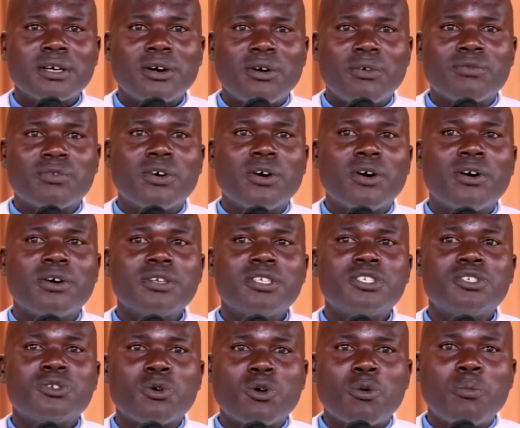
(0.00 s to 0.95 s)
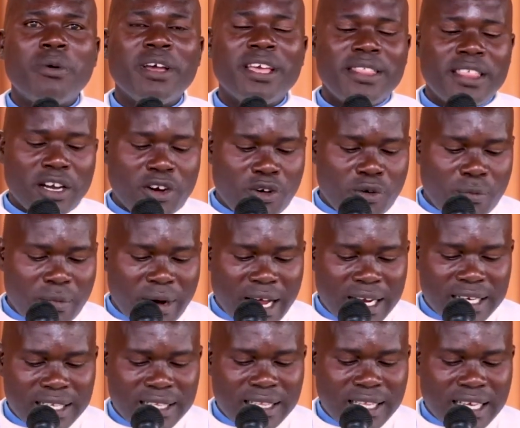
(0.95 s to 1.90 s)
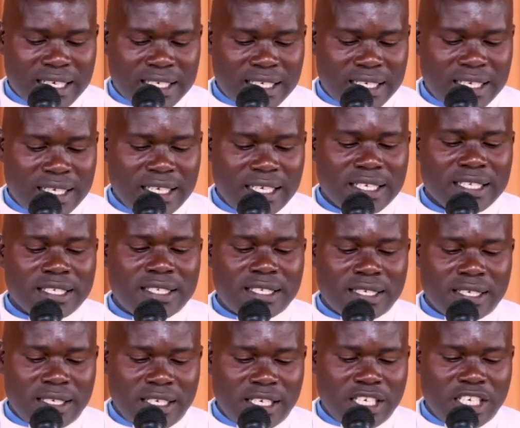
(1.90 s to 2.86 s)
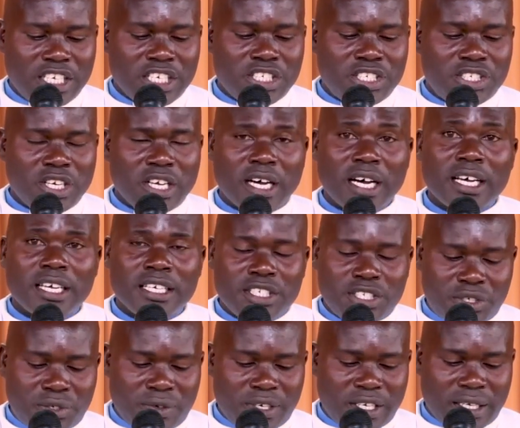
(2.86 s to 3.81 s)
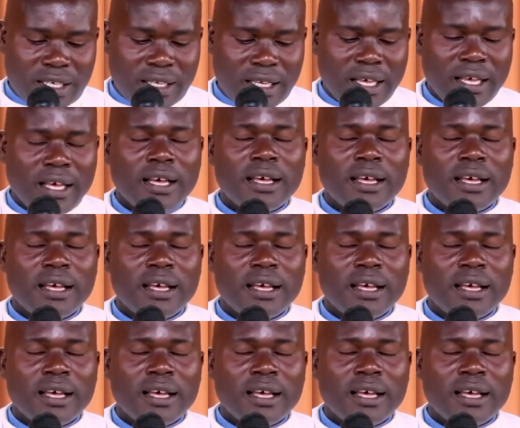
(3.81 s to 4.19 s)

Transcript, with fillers: of God, to obey the command that He is uh, issuing.